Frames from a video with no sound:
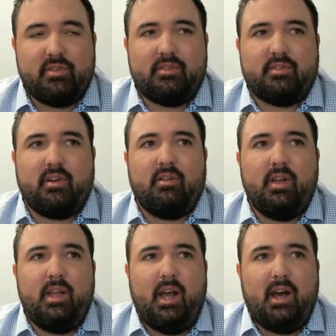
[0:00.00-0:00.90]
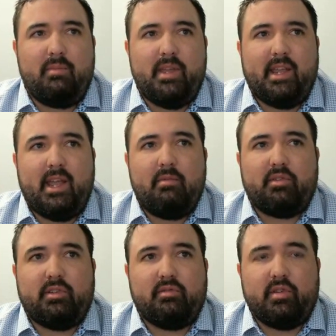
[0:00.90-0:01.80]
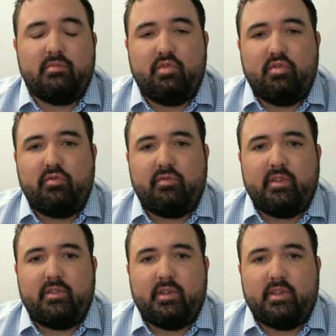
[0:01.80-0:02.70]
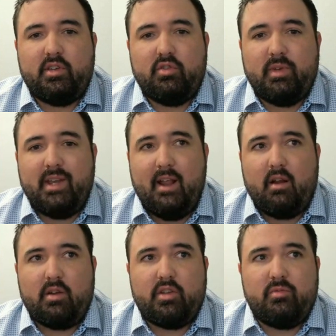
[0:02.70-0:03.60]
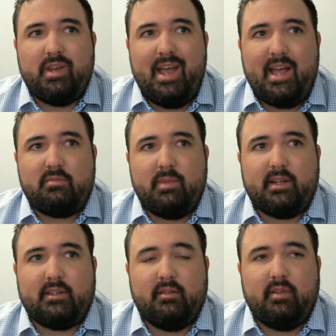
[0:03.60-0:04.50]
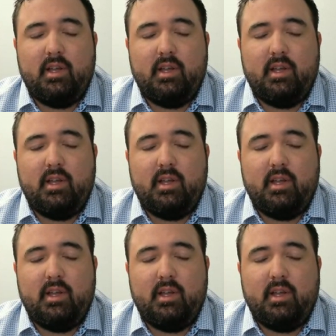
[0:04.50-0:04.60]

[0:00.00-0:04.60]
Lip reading: So being able to remove the human error, human aspect